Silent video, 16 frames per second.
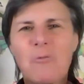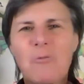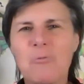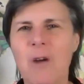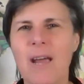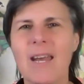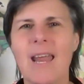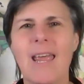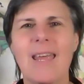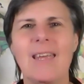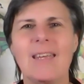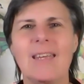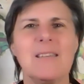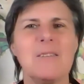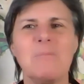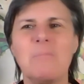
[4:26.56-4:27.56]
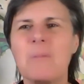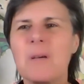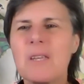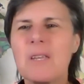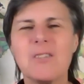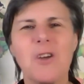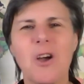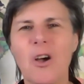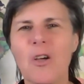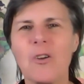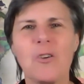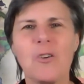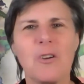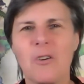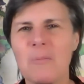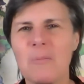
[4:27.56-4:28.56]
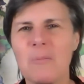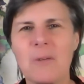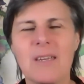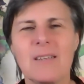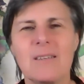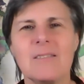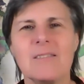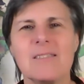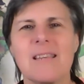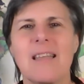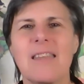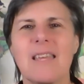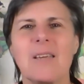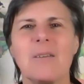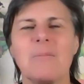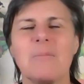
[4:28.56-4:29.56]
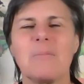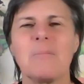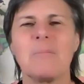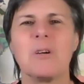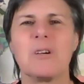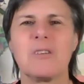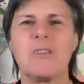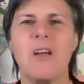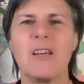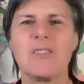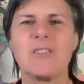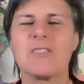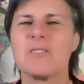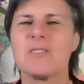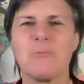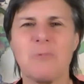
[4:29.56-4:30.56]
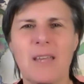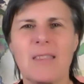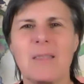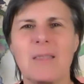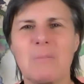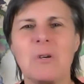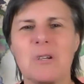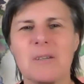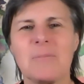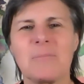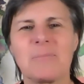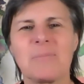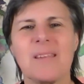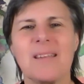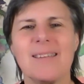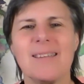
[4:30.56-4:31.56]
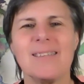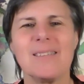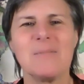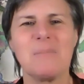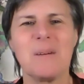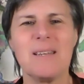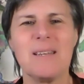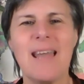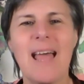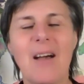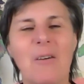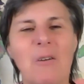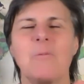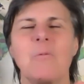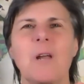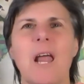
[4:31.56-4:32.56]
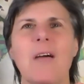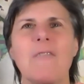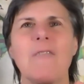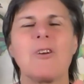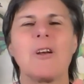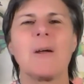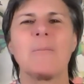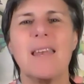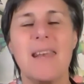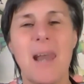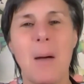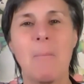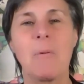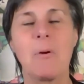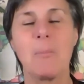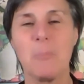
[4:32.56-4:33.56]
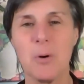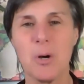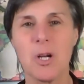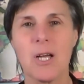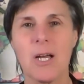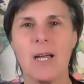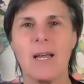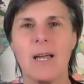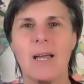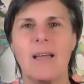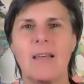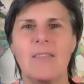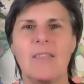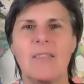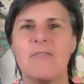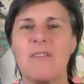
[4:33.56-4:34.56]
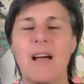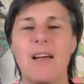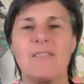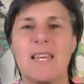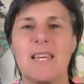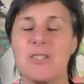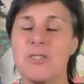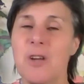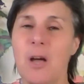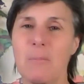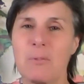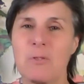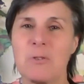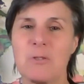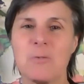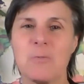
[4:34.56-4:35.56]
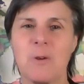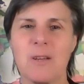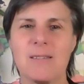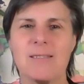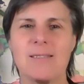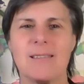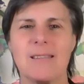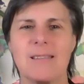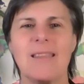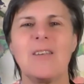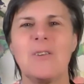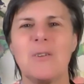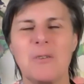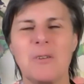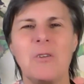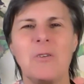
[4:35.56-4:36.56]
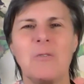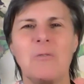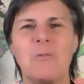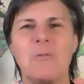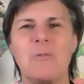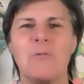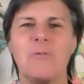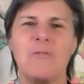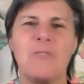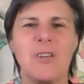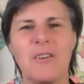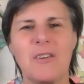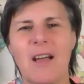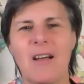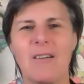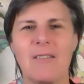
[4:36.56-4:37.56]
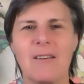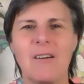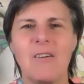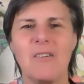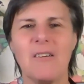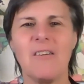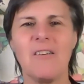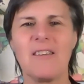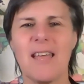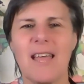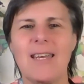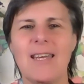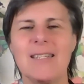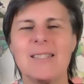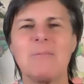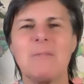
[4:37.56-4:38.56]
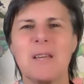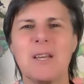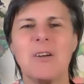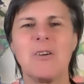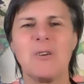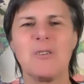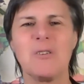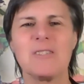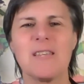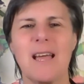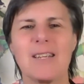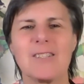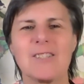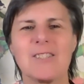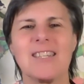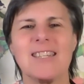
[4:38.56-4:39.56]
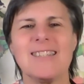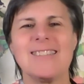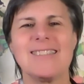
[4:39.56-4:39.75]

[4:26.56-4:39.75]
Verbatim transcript: write a million dollar or million selling book, not just to write the book. But now, whatever number book the five day job search was, then you, you, figured out oh okay i need to make a goal to actually